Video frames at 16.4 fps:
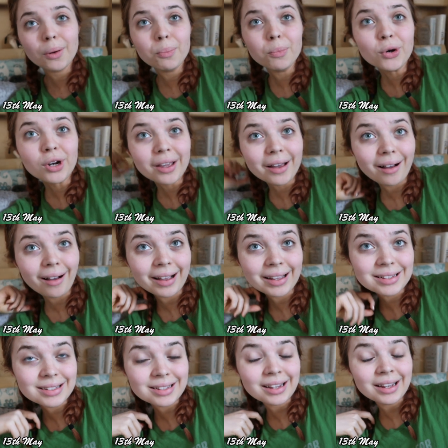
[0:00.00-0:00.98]
Morning,
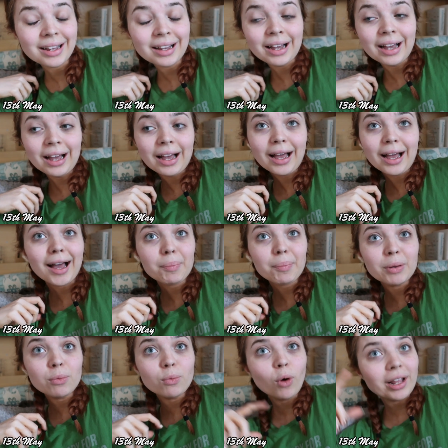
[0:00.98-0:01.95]
guys.
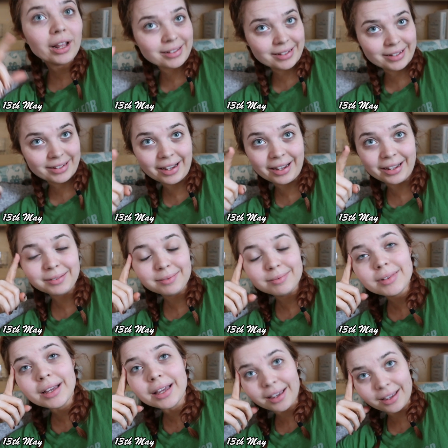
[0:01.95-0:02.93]
Happy Wednesday.
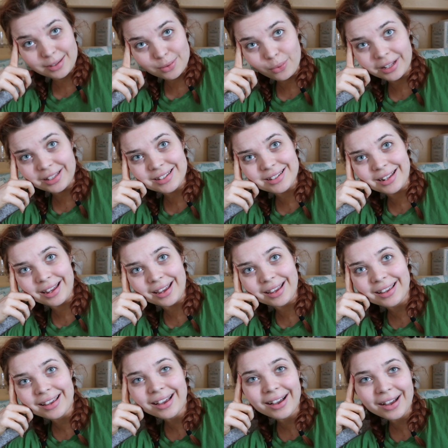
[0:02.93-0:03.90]
It is
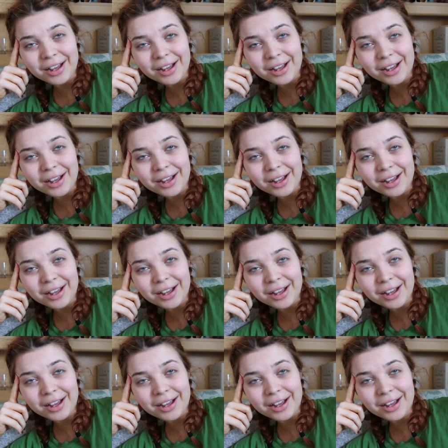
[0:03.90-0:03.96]
Wednesday.